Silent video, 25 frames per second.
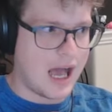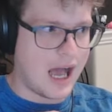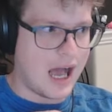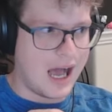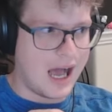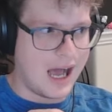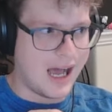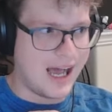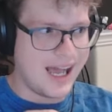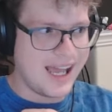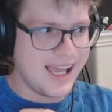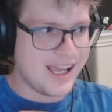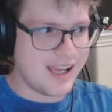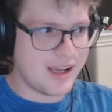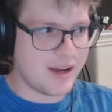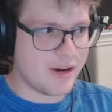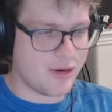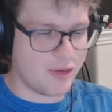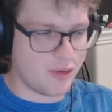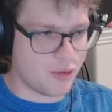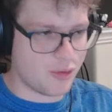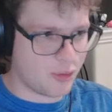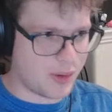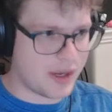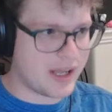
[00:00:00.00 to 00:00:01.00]
I
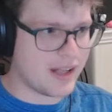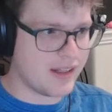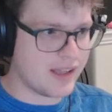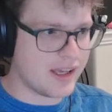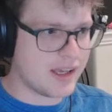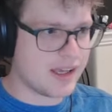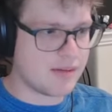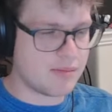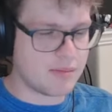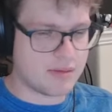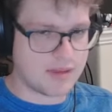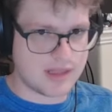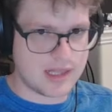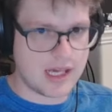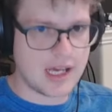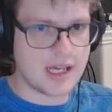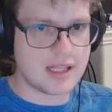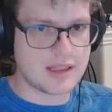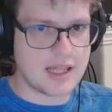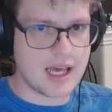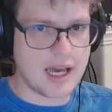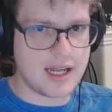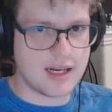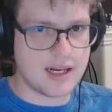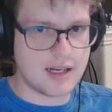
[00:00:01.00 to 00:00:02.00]
really
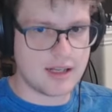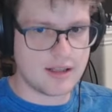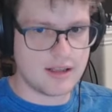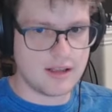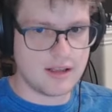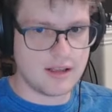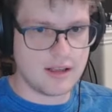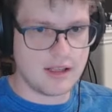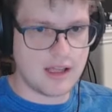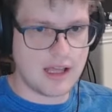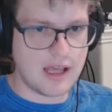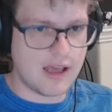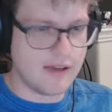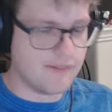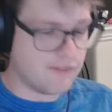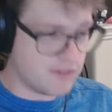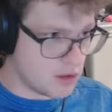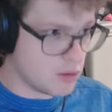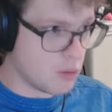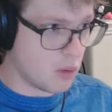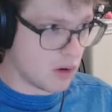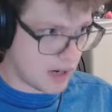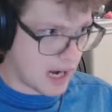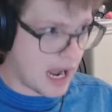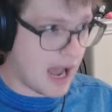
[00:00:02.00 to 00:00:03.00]
think that if
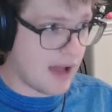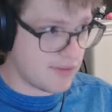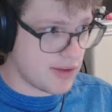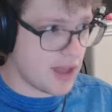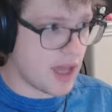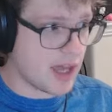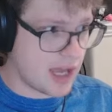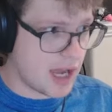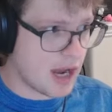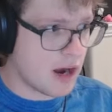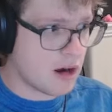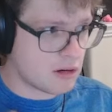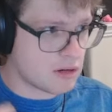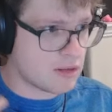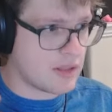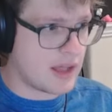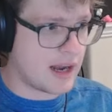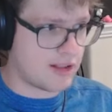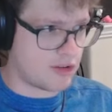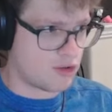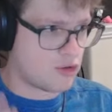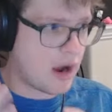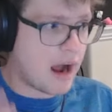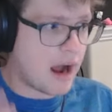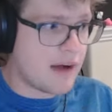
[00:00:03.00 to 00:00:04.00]
you are having a character that
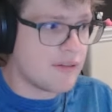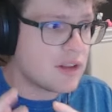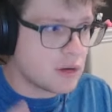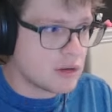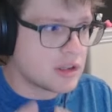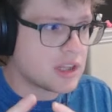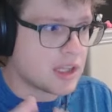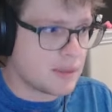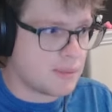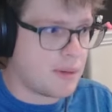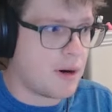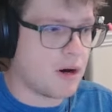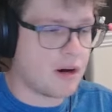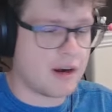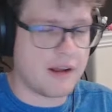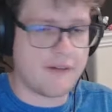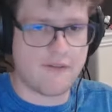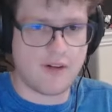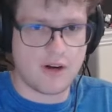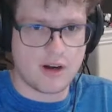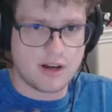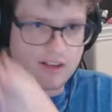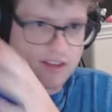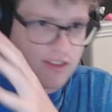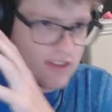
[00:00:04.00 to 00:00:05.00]
is traveling with the party
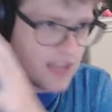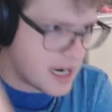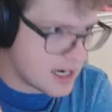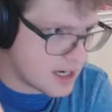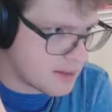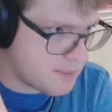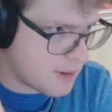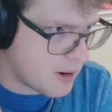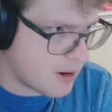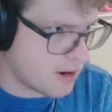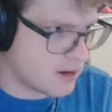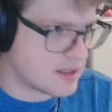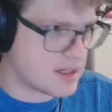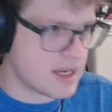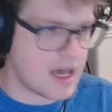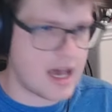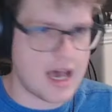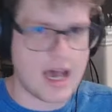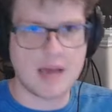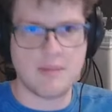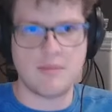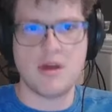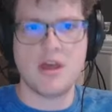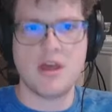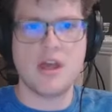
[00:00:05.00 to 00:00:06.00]
for an extended period of
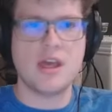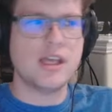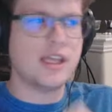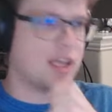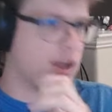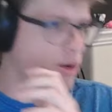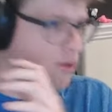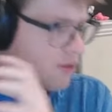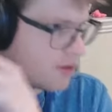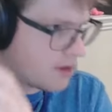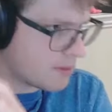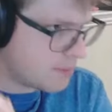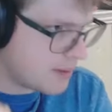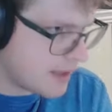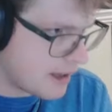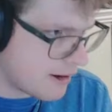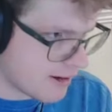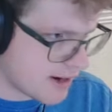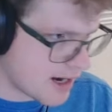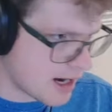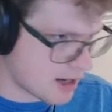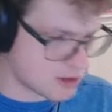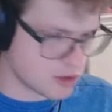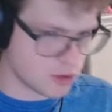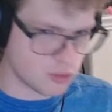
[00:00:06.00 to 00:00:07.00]
time, using player
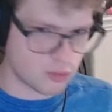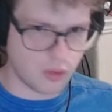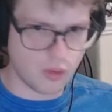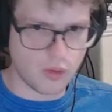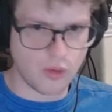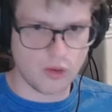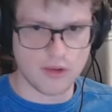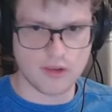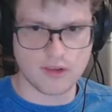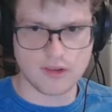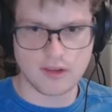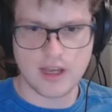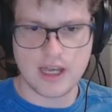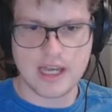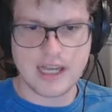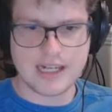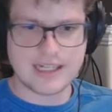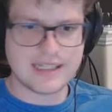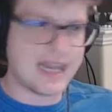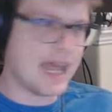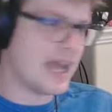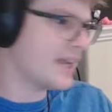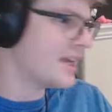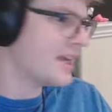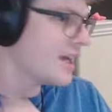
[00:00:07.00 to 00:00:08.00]
character rules,
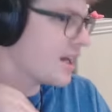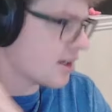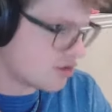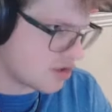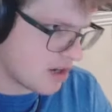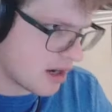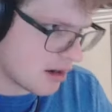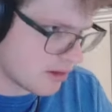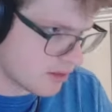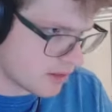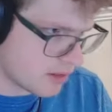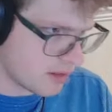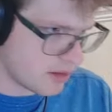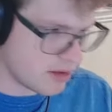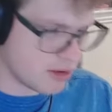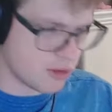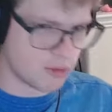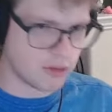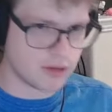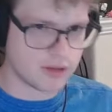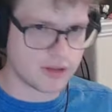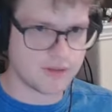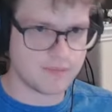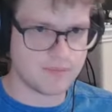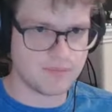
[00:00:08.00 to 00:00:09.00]
taking a share of the
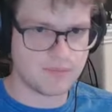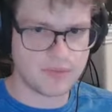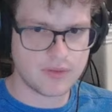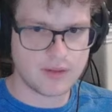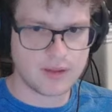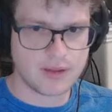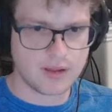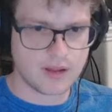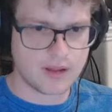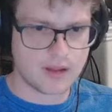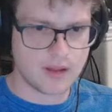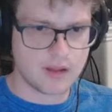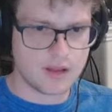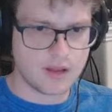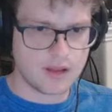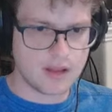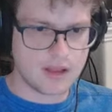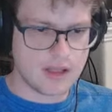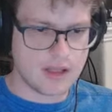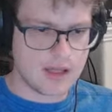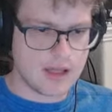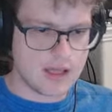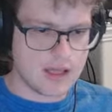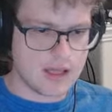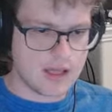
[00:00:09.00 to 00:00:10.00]
loot,
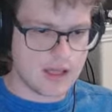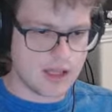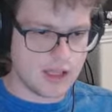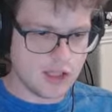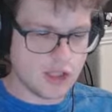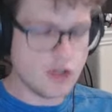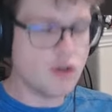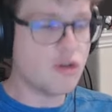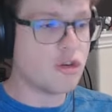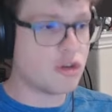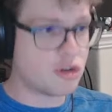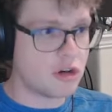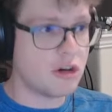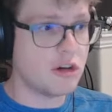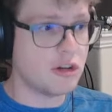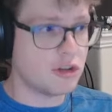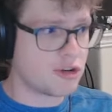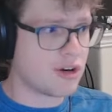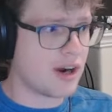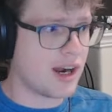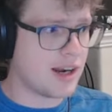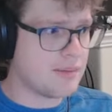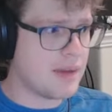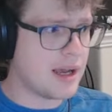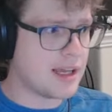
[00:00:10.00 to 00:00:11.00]
you should
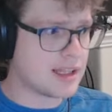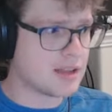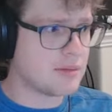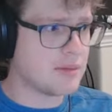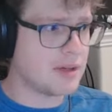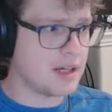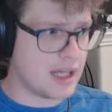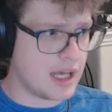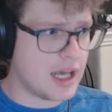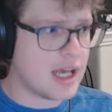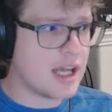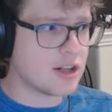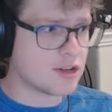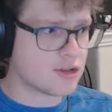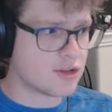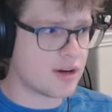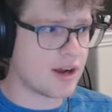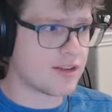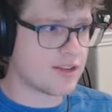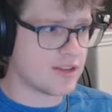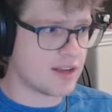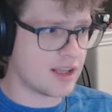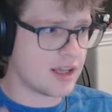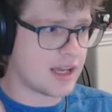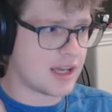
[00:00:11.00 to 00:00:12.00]
try and make them an
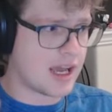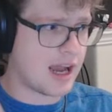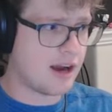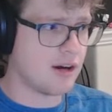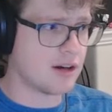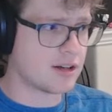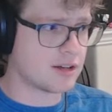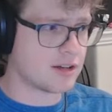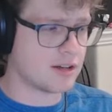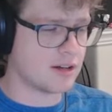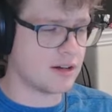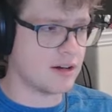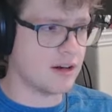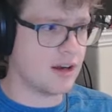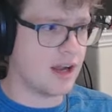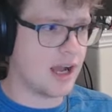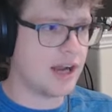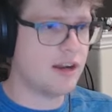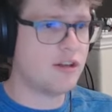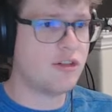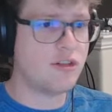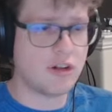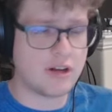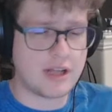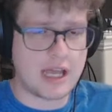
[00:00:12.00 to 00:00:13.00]
interesting character, and
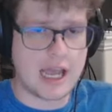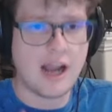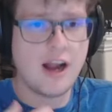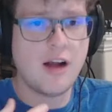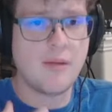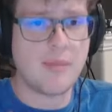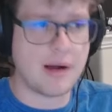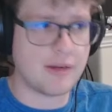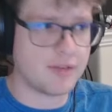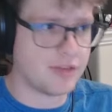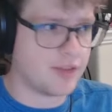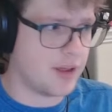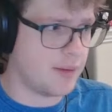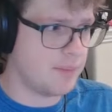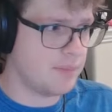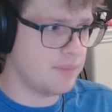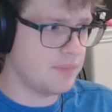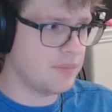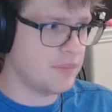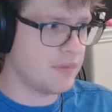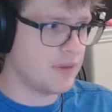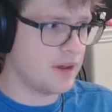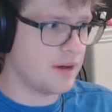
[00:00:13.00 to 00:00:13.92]
you should care about them.